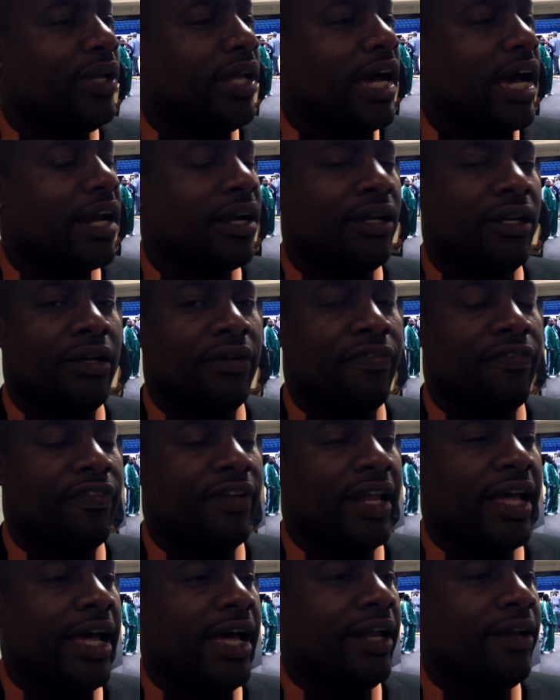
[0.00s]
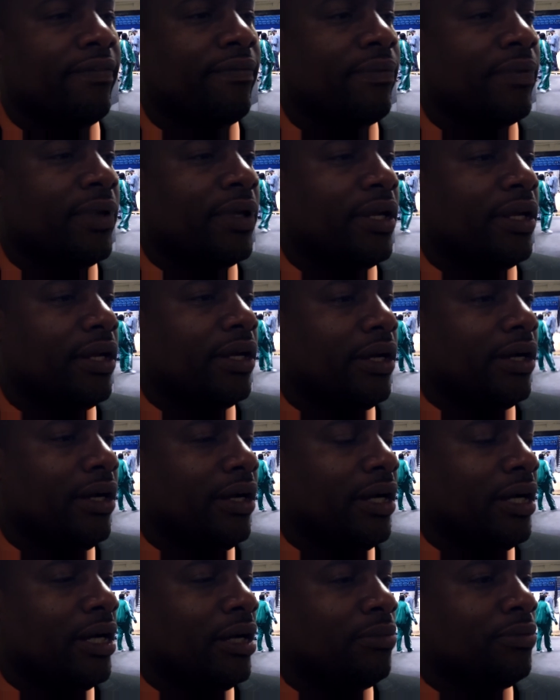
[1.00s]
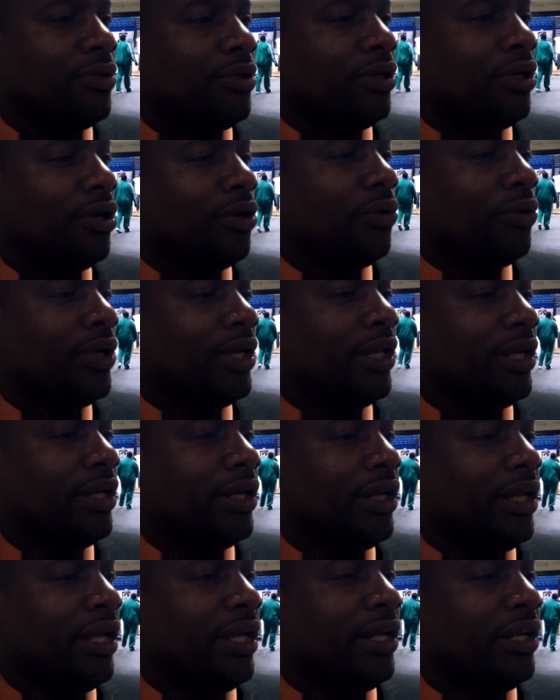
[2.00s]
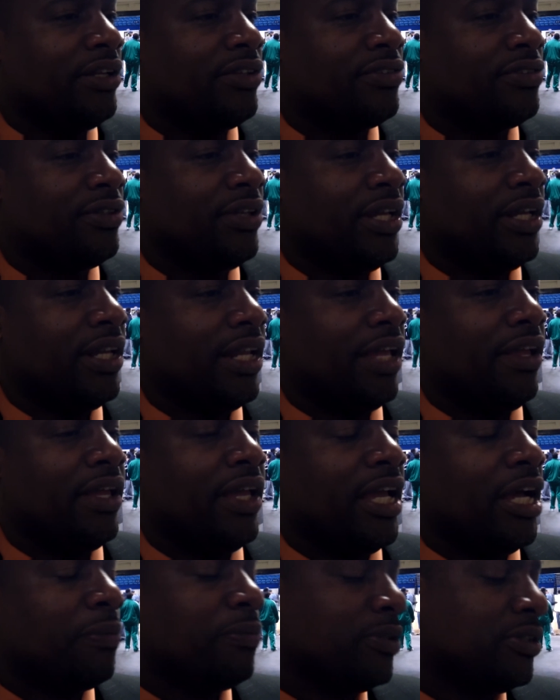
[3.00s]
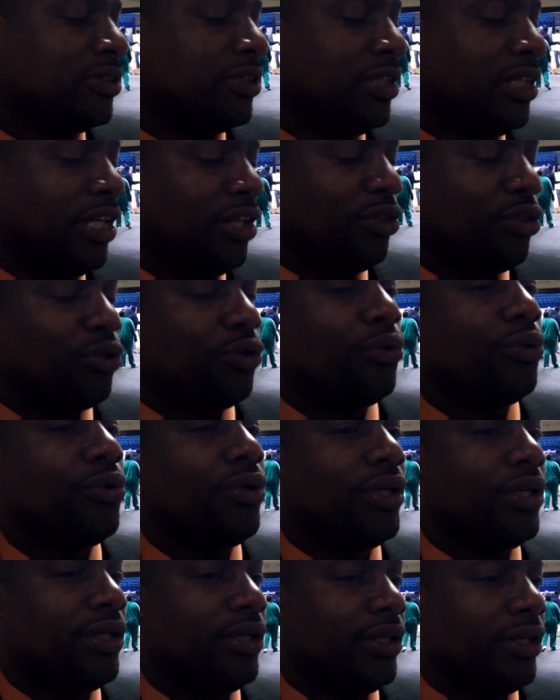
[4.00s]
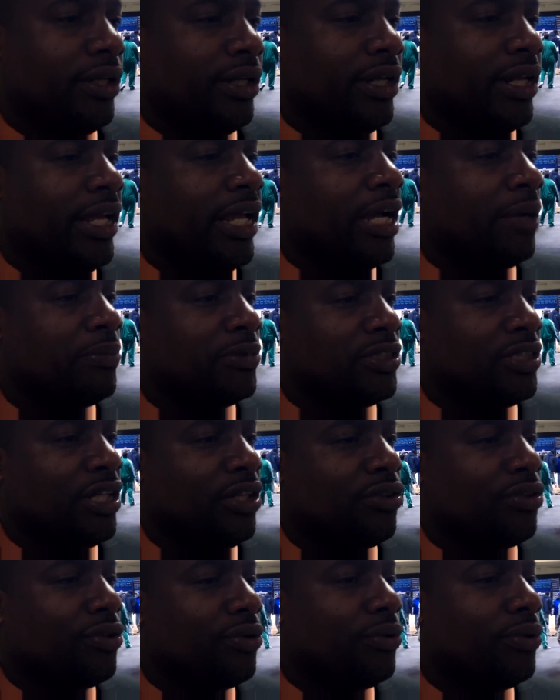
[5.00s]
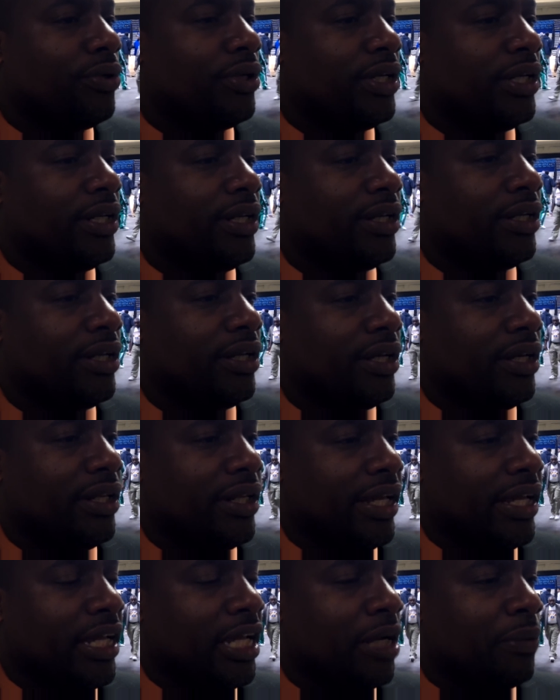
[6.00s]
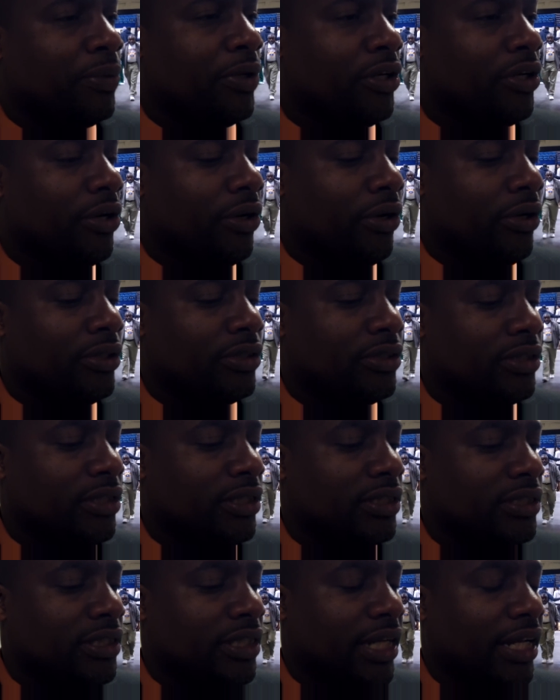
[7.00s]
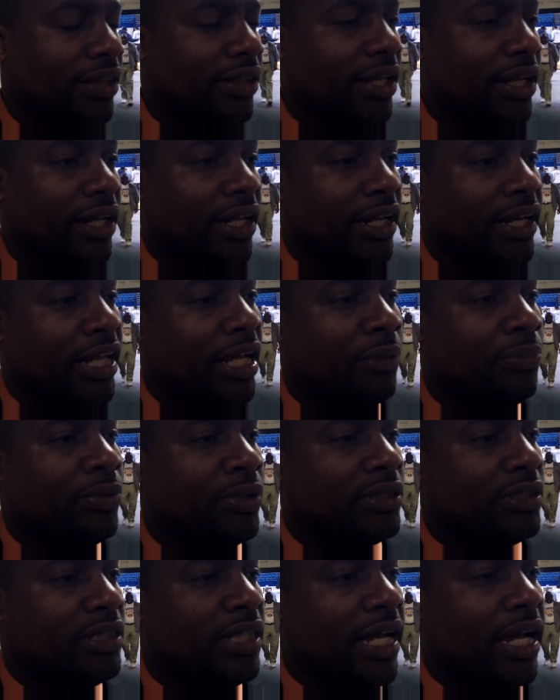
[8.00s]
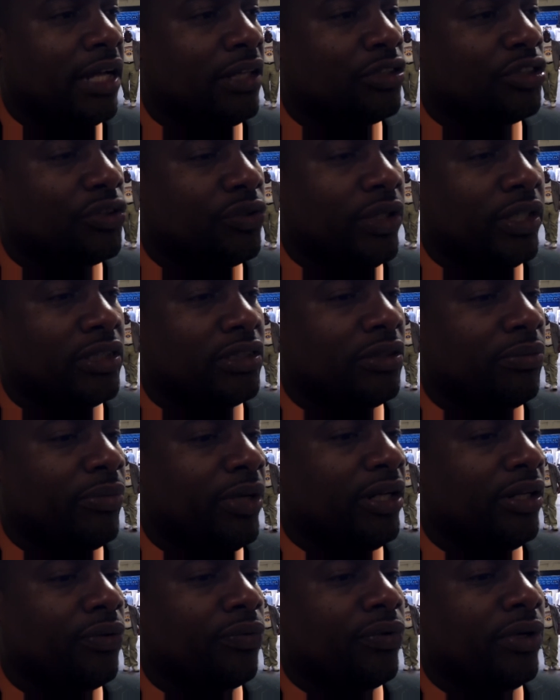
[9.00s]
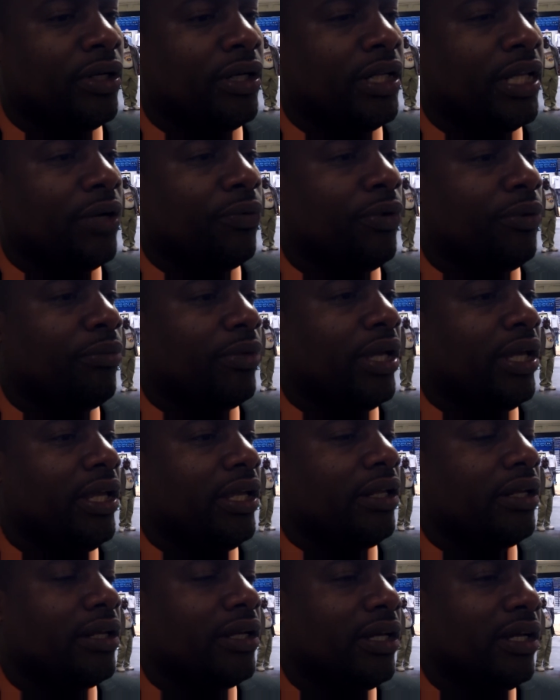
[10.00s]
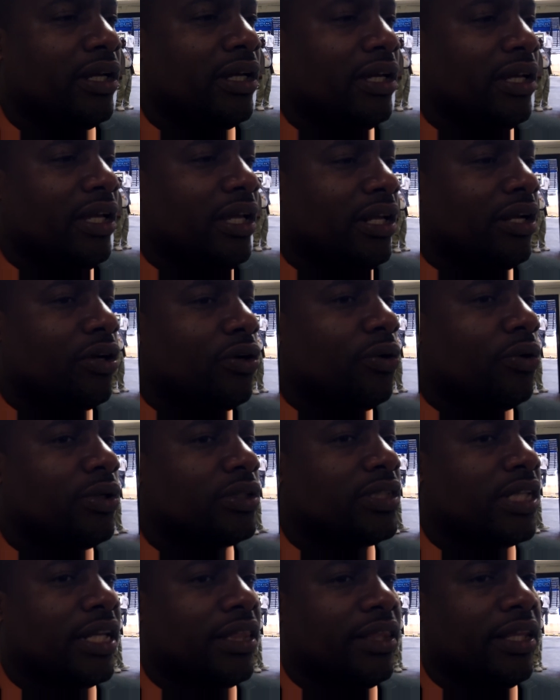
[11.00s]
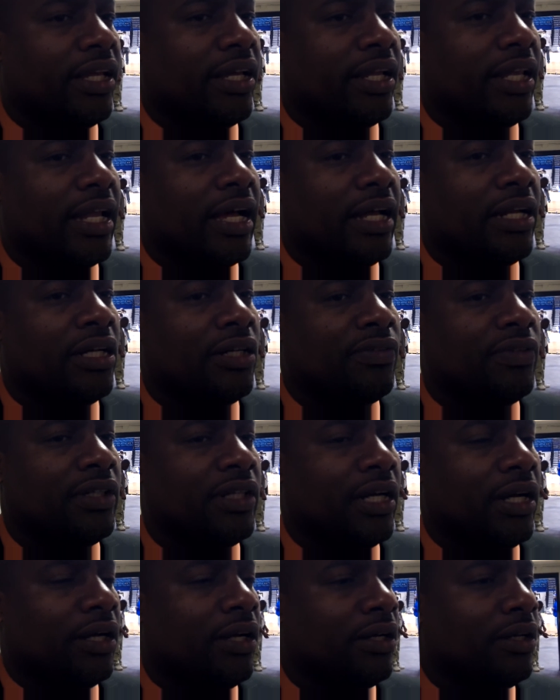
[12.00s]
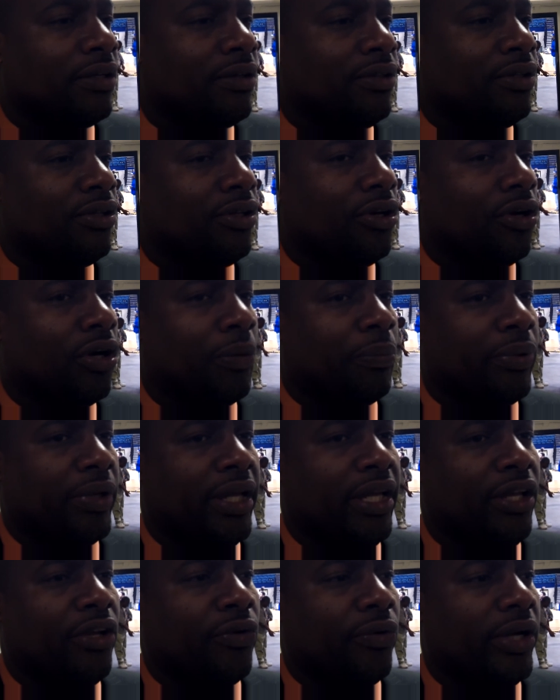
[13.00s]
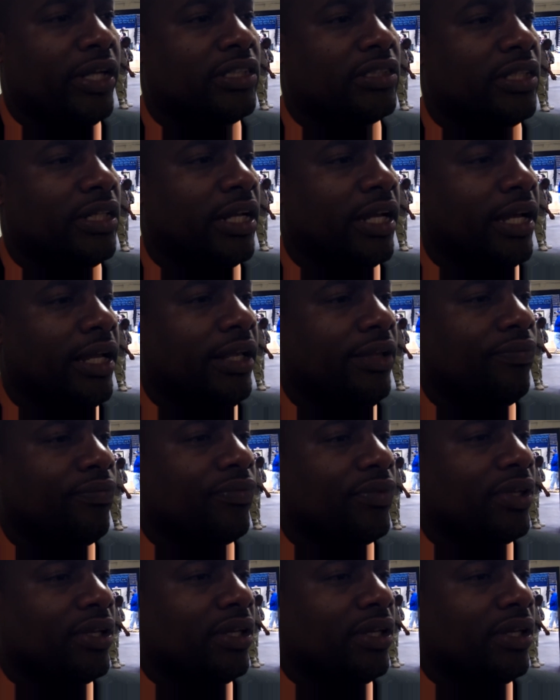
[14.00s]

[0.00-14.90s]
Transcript: and we got a little flat, and they help us get through it, and they help us get through it, and they kept encouraging us, and I think that helped us down the stretch to make the run that we made. And of course, I think a lot of it, I played Grace tonight.